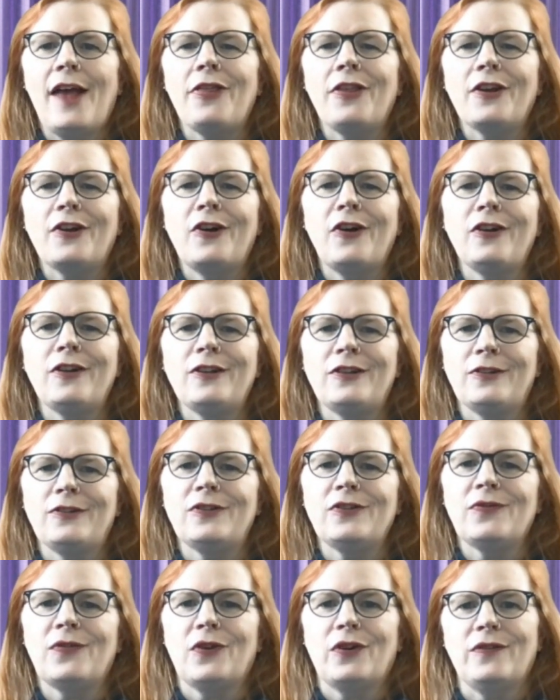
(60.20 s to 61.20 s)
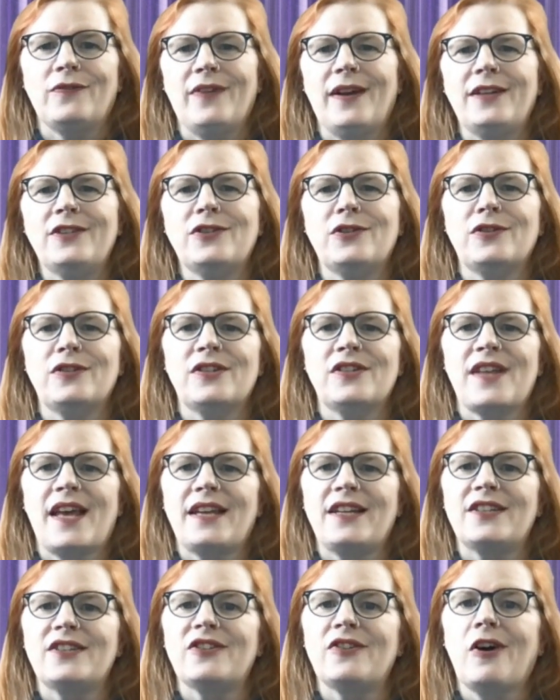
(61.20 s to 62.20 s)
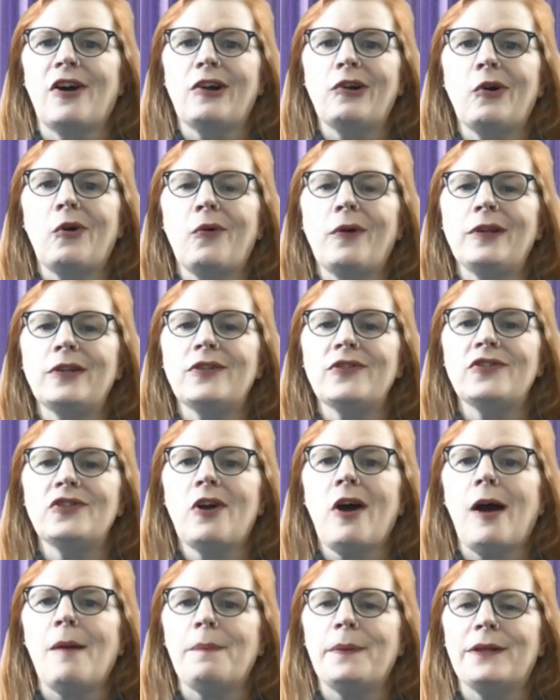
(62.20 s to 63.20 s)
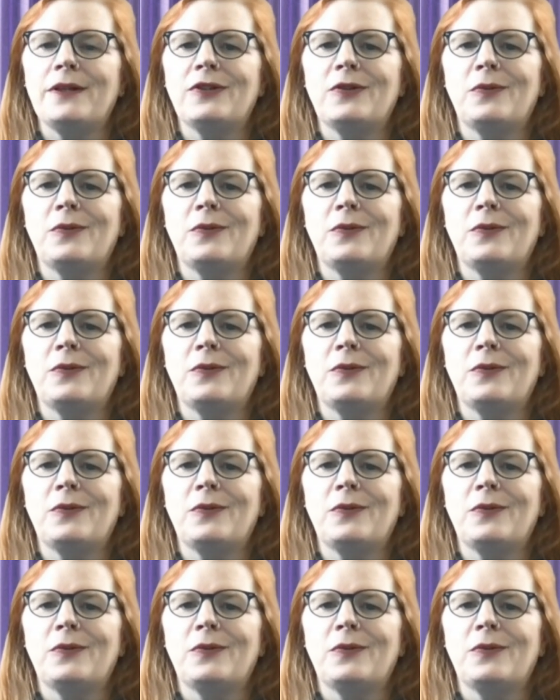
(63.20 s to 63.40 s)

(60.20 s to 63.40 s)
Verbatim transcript: and the good news for investors is that is not going to stop in